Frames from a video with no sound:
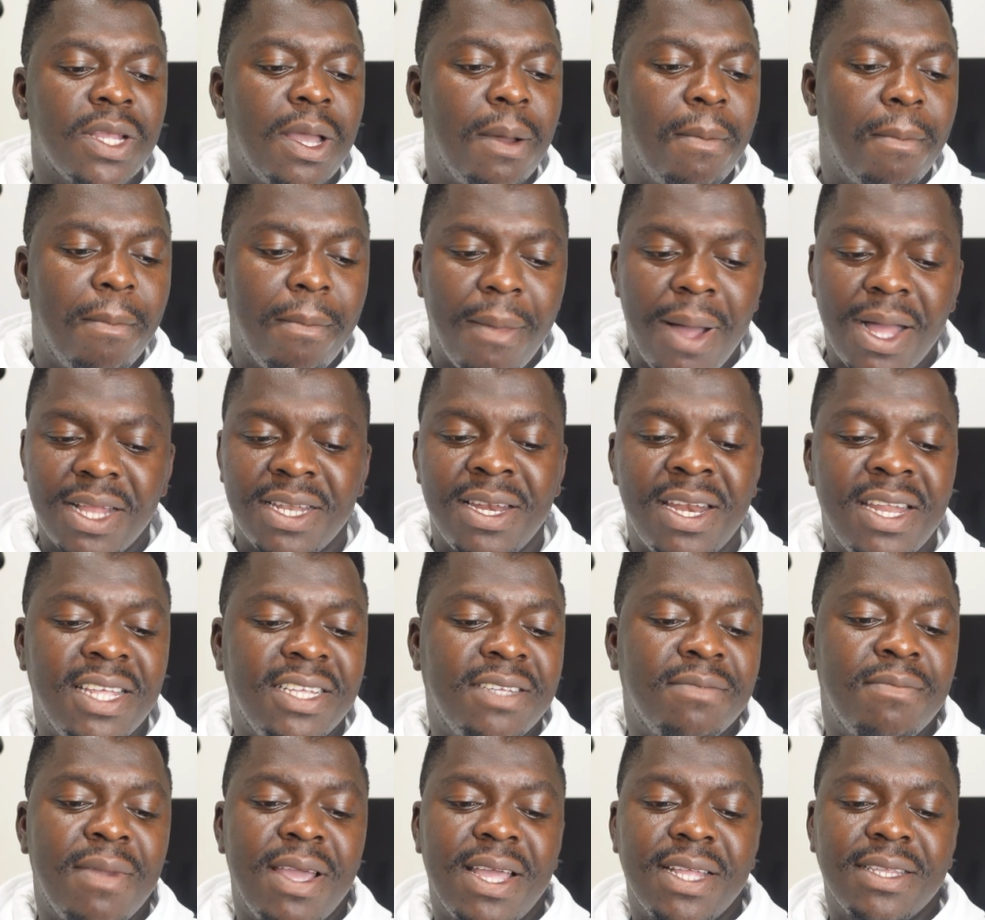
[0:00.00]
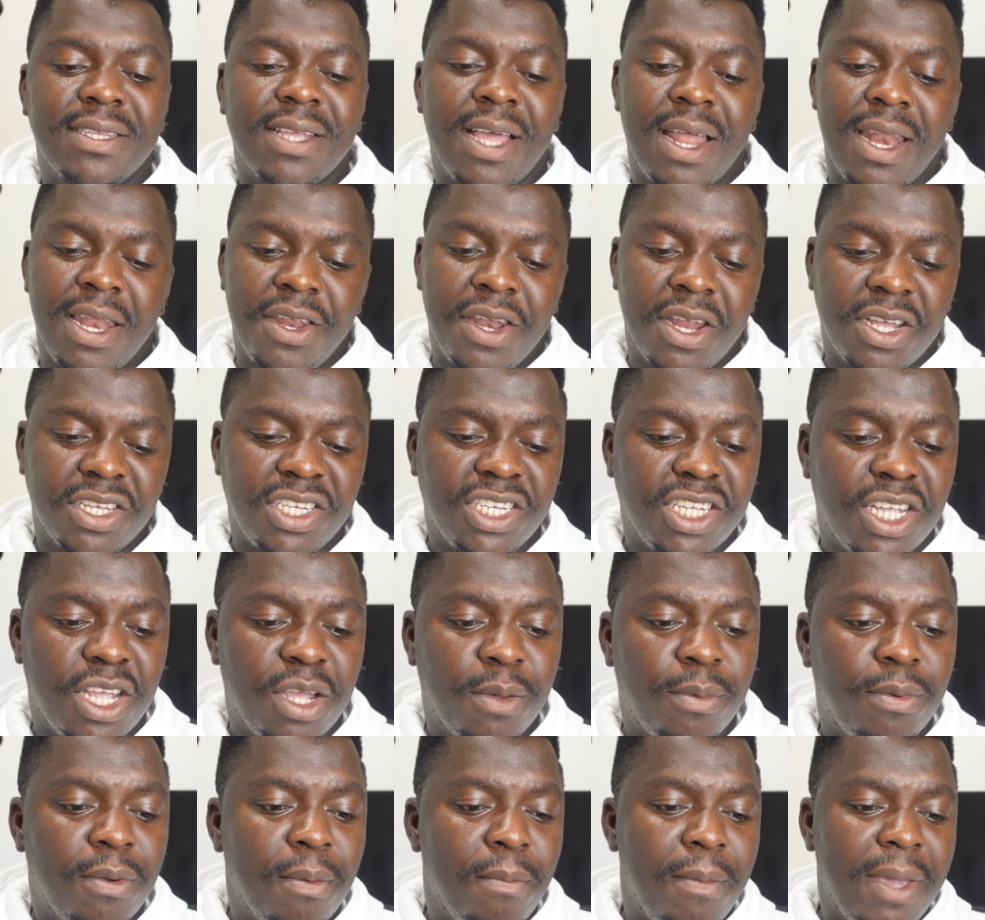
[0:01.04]
management and
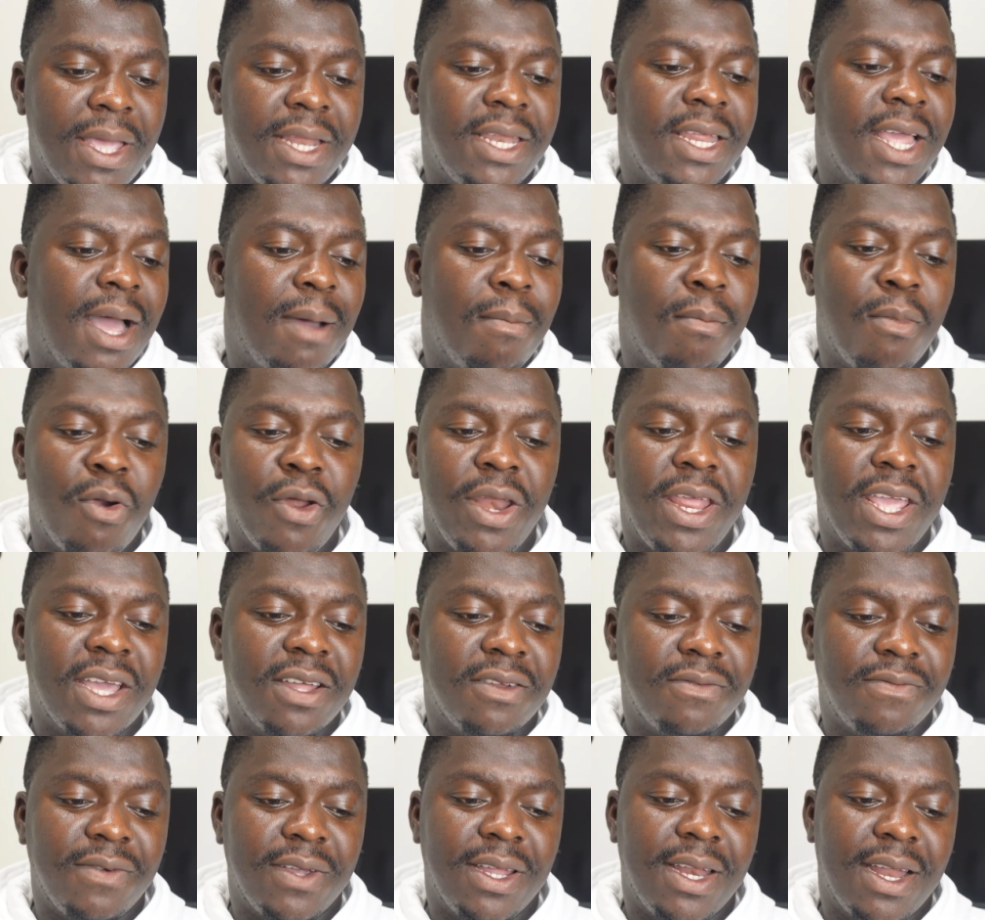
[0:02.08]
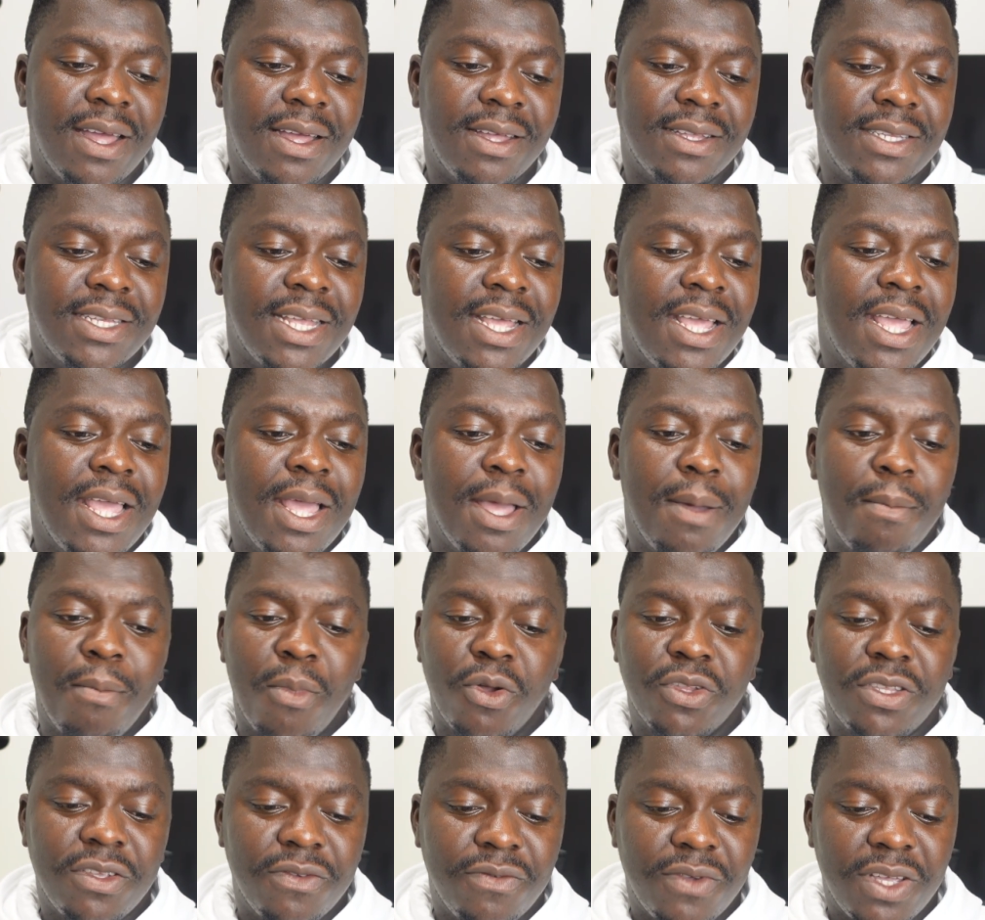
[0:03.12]
leadership, media, money and finance,
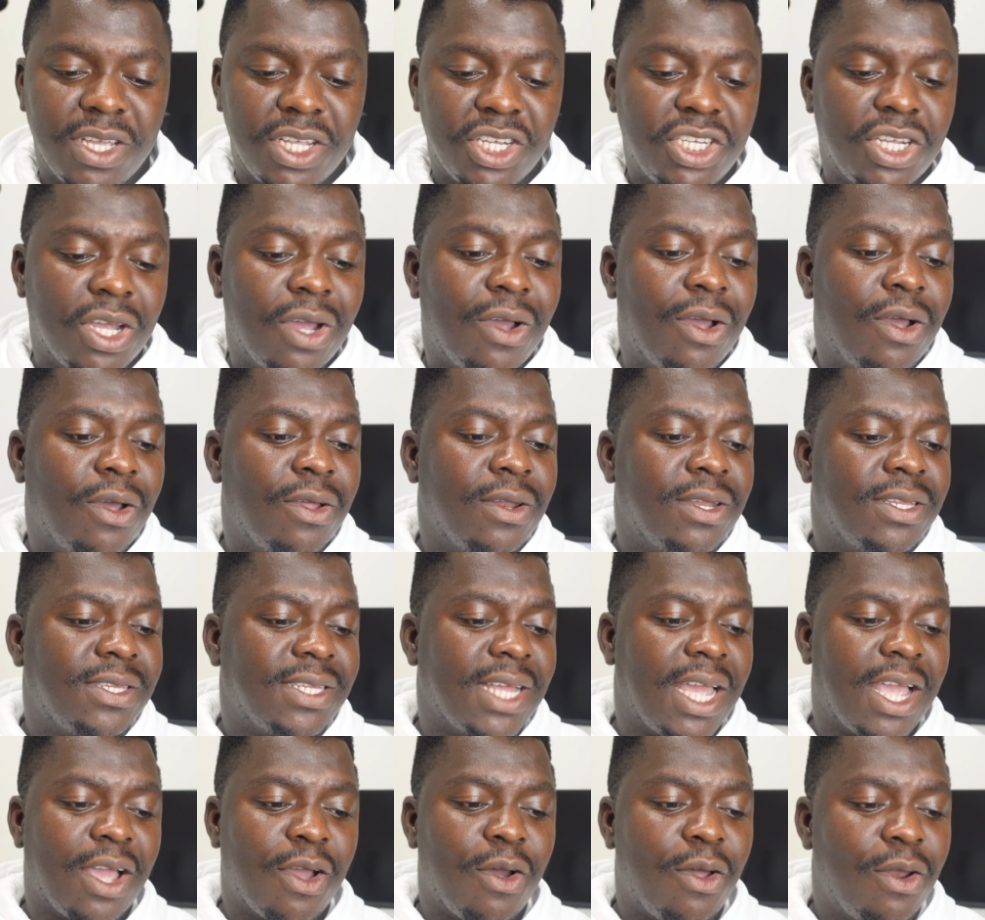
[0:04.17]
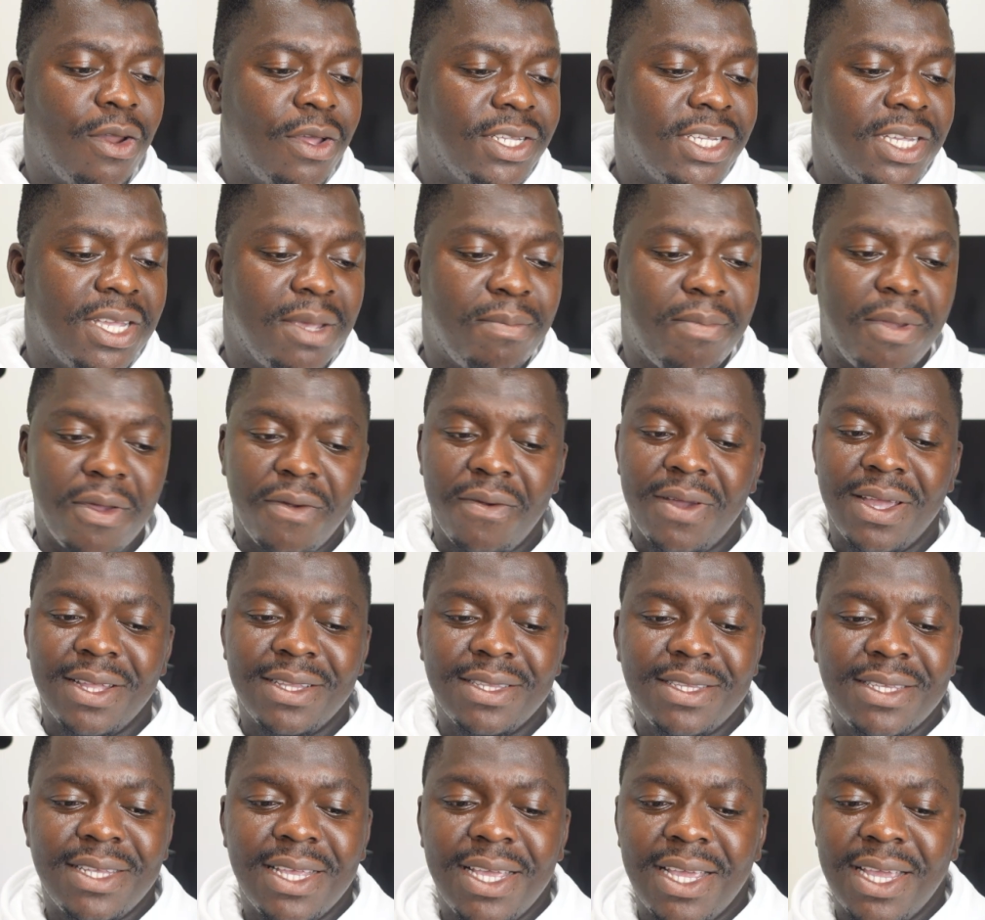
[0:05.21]
motivation, psychology,
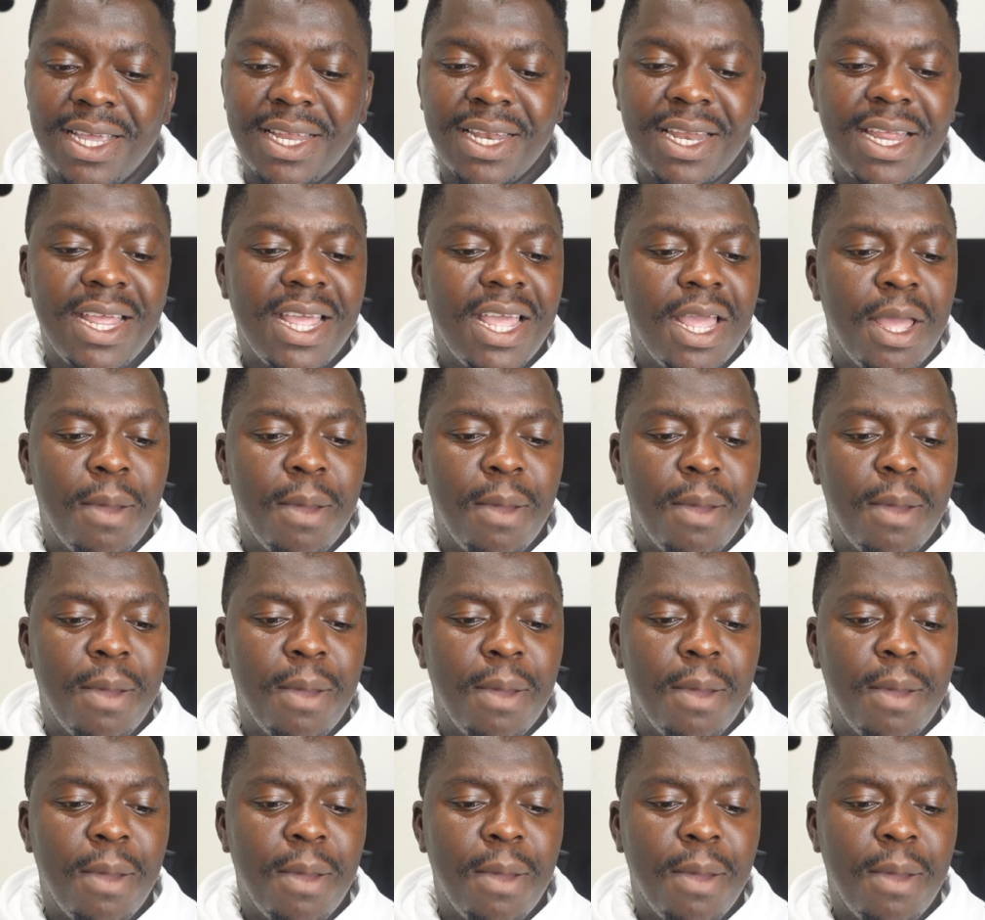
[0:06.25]
parenting,